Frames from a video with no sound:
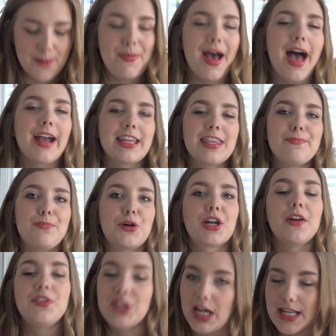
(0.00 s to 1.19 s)
Back in the book
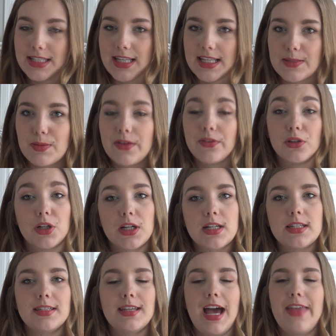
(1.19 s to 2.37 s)
of Genesis, we've
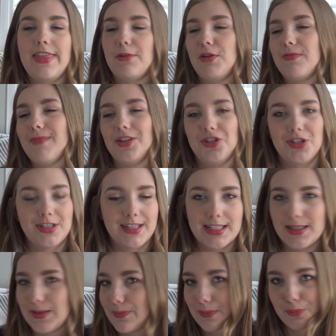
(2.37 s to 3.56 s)
learned, I think we've mentioned
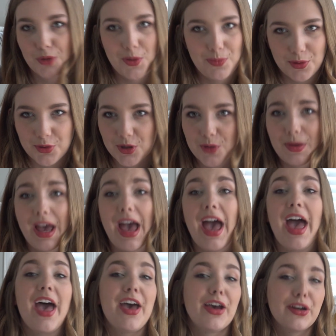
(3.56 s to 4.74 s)
this people group
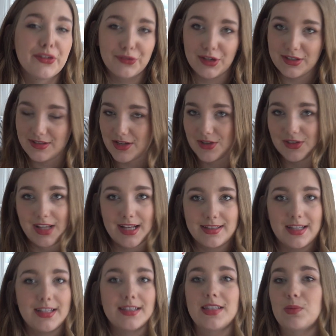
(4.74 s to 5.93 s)
every single
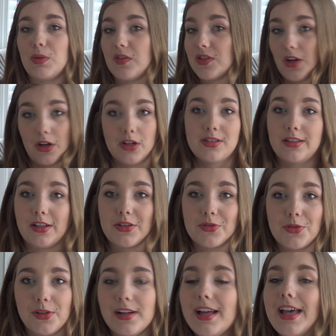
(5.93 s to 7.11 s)
lesson since we've started Sunday
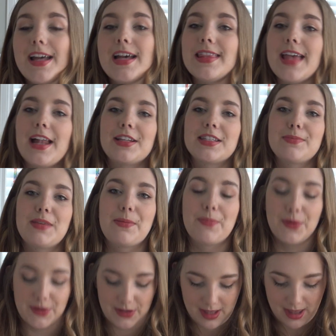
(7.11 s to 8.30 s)
school, and that is the
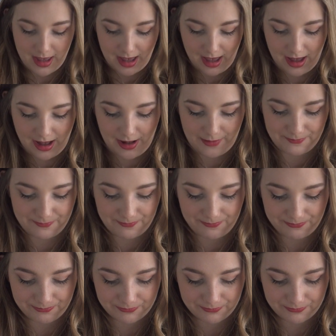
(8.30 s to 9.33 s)
people, the